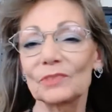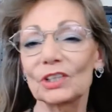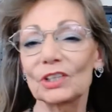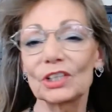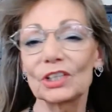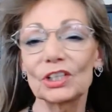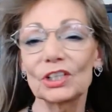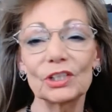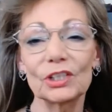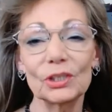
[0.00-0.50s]

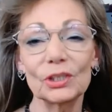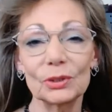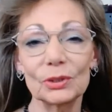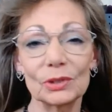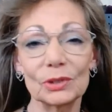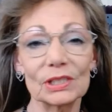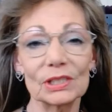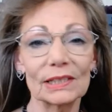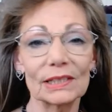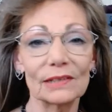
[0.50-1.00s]

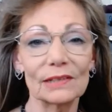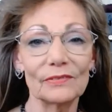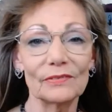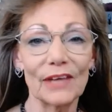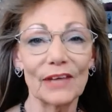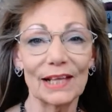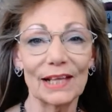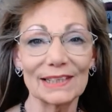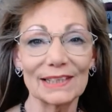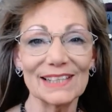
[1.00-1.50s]
cutest little
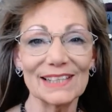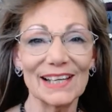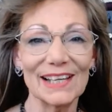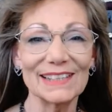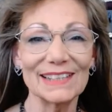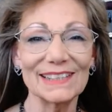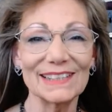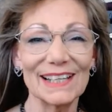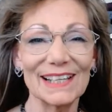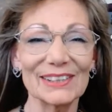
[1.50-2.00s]

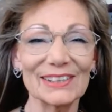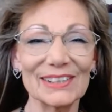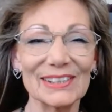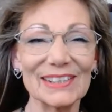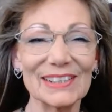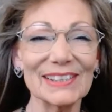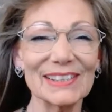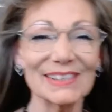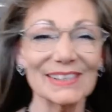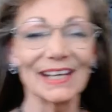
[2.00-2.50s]
Valentine
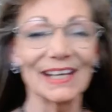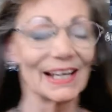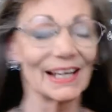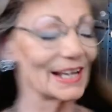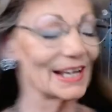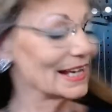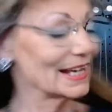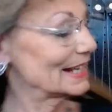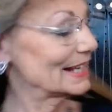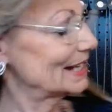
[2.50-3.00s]
necklace.
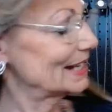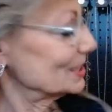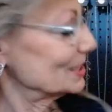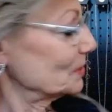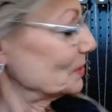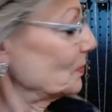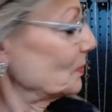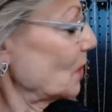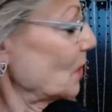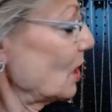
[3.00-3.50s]
It has
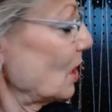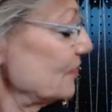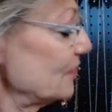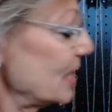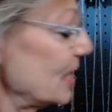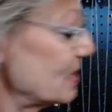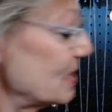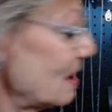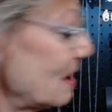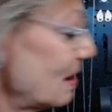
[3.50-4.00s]
a
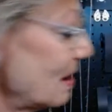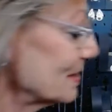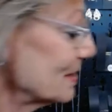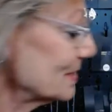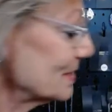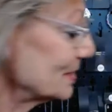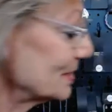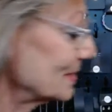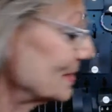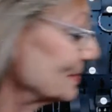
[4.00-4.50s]
pave
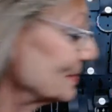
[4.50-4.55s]
heart